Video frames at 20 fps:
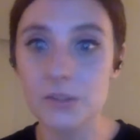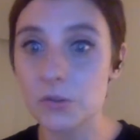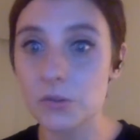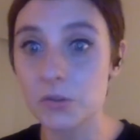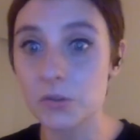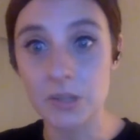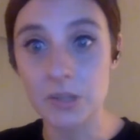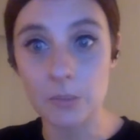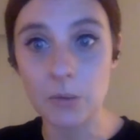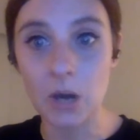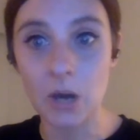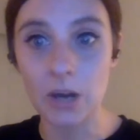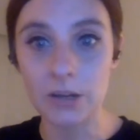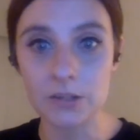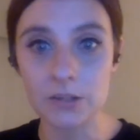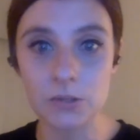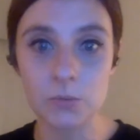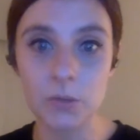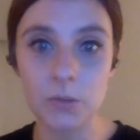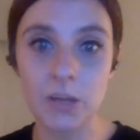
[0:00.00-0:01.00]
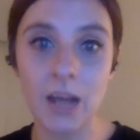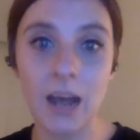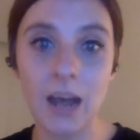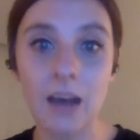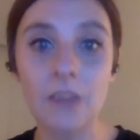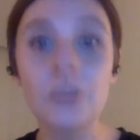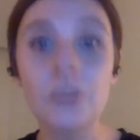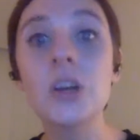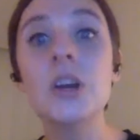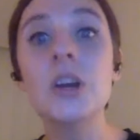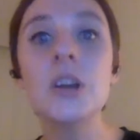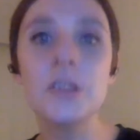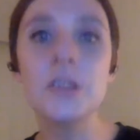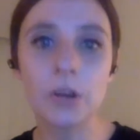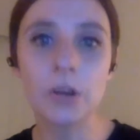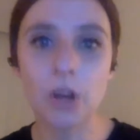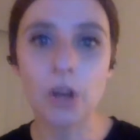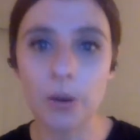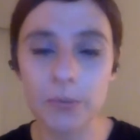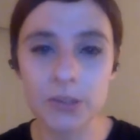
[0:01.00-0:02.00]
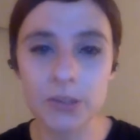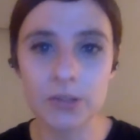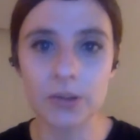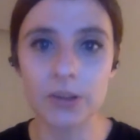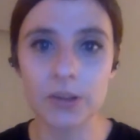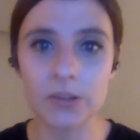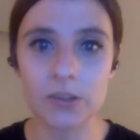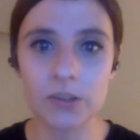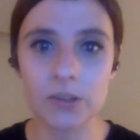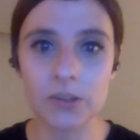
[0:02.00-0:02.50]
or some artists would have, they're coming to us.